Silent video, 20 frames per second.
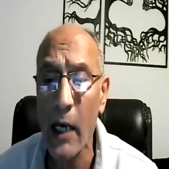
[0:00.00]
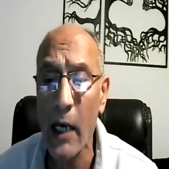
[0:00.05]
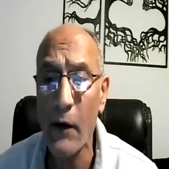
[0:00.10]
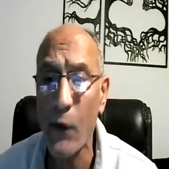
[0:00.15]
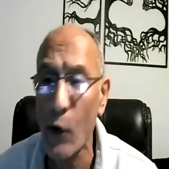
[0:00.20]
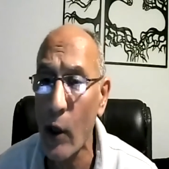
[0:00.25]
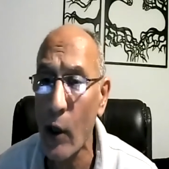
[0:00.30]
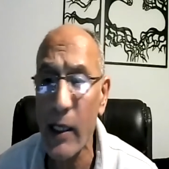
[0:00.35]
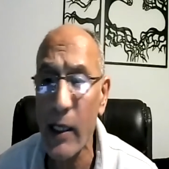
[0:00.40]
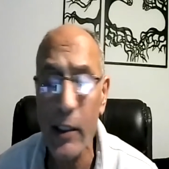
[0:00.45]

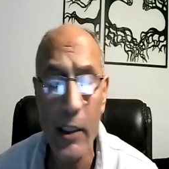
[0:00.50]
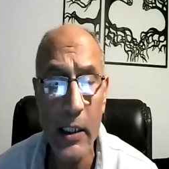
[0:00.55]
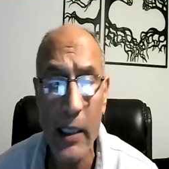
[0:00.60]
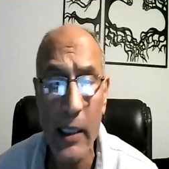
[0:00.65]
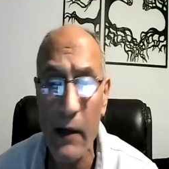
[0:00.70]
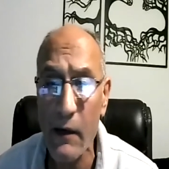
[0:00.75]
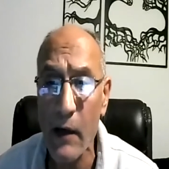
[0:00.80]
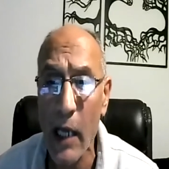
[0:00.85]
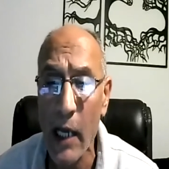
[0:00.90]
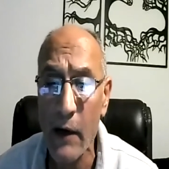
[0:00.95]

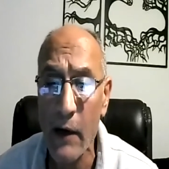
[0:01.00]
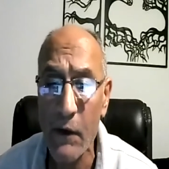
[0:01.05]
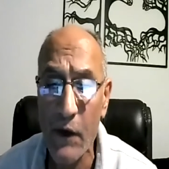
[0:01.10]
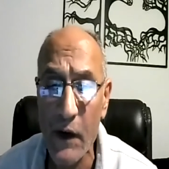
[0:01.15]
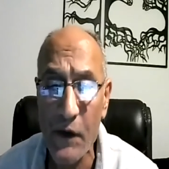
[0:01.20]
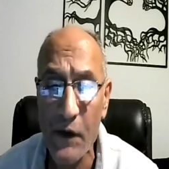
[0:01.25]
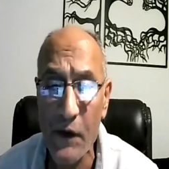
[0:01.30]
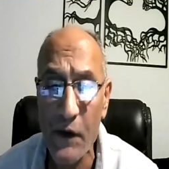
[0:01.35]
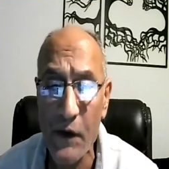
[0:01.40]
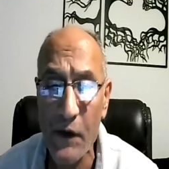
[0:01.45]

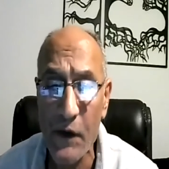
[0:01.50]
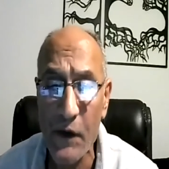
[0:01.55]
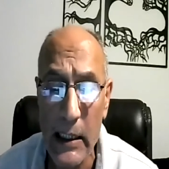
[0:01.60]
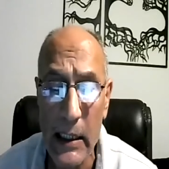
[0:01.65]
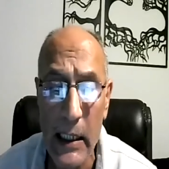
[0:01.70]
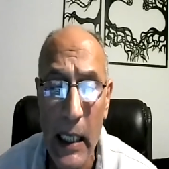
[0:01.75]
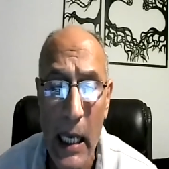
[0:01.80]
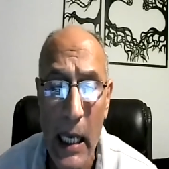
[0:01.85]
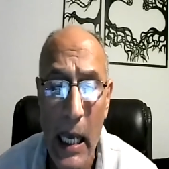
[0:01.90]
450